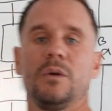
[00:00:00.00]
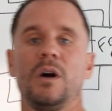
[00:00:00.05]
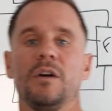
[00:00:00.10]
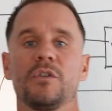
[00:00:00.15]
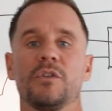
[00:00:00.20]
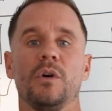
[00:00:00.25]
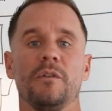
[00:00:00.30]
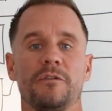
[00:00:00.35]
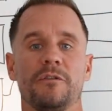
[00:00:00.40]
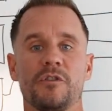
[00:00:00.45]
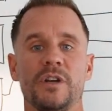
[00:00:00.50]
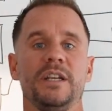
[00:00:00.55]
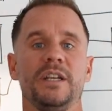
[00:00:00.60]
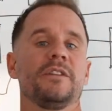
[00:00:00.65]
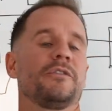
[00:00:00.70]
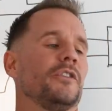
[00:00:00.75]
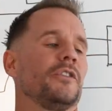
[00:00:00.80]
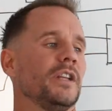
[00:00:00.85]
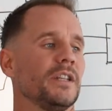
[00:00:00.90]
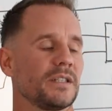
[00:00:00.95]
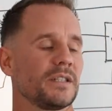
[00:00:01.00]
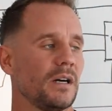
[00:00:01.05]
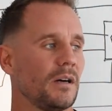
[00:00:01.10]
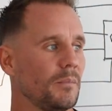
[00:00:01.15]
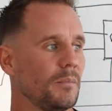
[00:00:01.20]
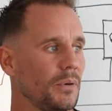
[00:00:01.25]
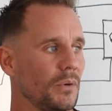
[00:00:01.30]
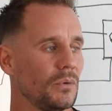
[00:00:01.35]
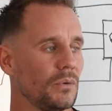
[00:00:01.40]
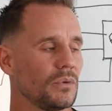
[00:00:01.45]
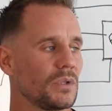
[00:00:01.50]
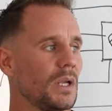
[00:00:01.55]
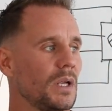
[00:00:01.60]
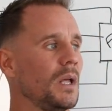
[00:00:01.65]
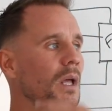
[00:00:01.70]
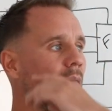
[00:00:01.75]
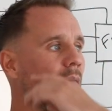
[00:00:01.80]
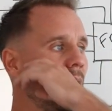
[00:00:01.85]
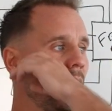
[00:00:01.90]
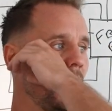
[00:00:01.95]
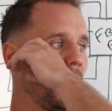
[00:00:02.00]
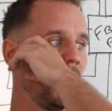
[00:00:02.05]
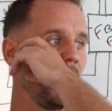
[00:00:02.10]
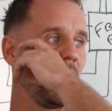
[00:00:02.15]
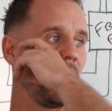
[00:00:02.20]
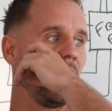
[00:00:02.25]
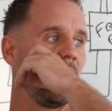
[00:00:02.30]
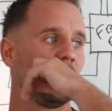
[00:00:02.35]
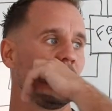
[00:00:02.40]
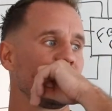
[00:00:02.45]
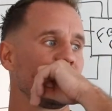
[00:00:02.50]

I've got 3 different examples. I'm